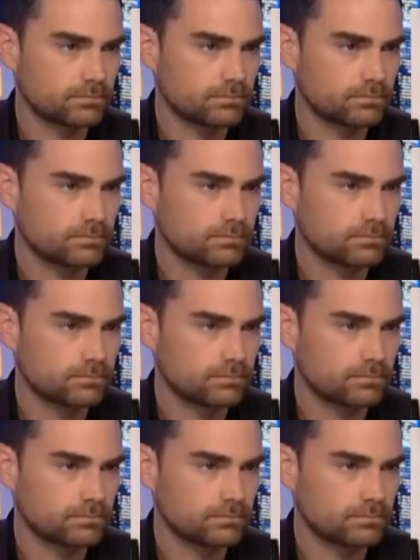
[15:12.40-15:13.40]

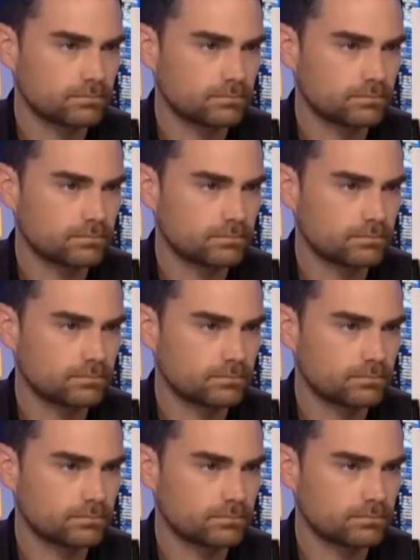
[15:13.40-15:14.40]

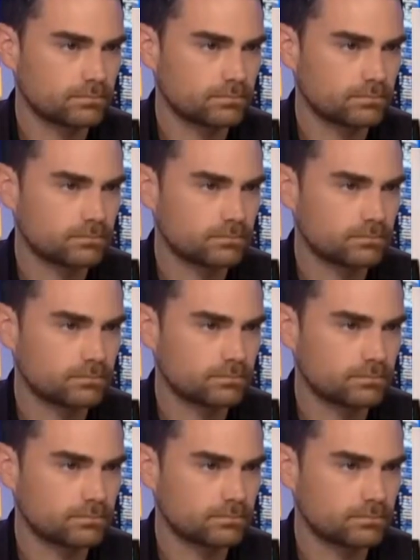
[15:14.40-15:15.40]

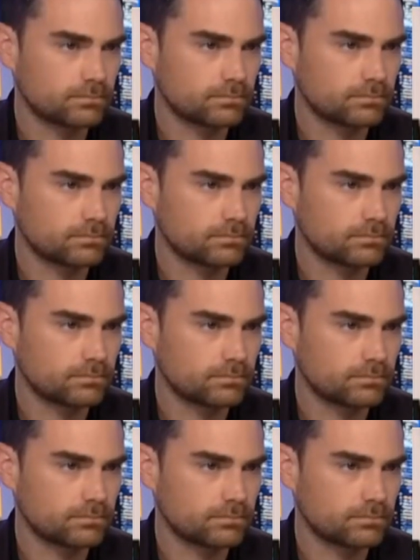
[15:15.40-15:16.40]

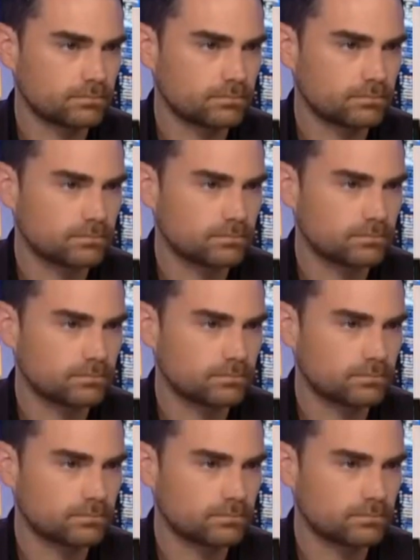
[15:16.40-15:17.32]
The person shown says nothing.